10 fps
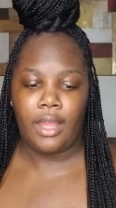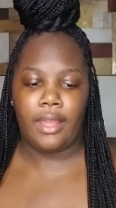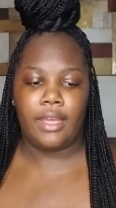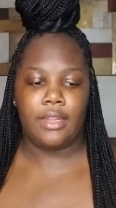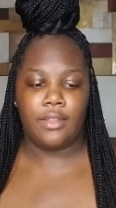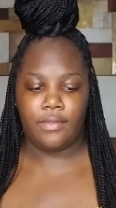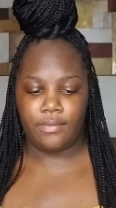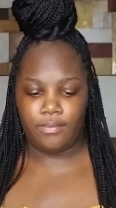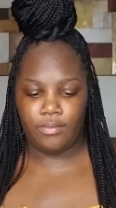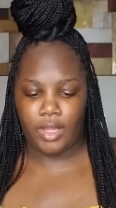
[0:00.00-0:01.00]
And the
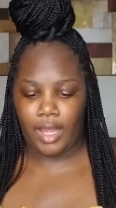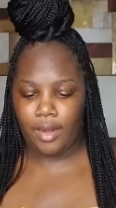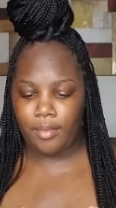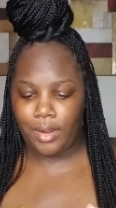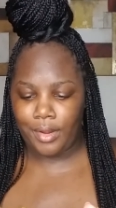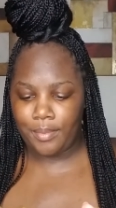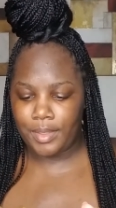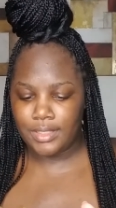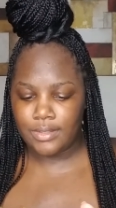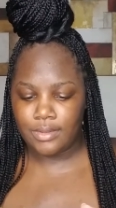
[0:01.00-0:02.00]
eyebrow
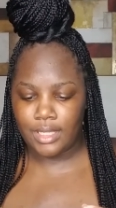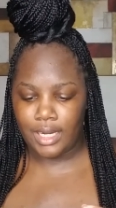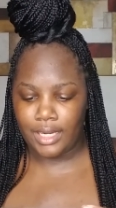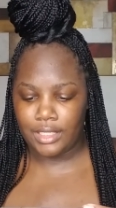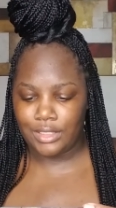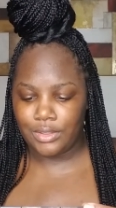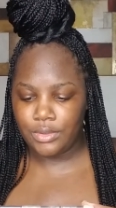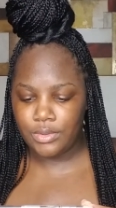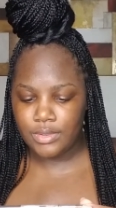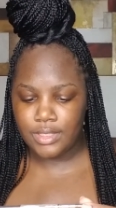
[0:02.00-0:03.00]
pencil that I
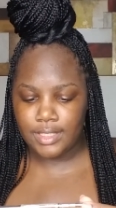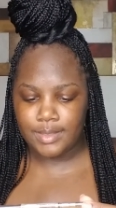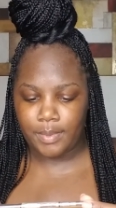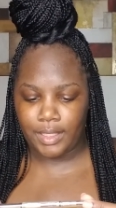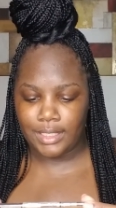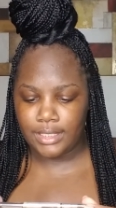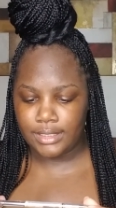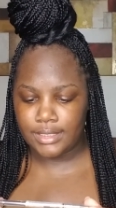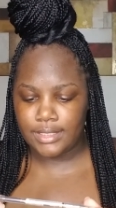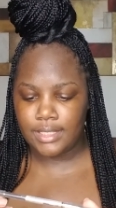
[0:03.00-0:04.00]
use is by
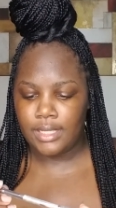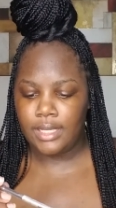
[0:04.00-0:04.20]
Kiss,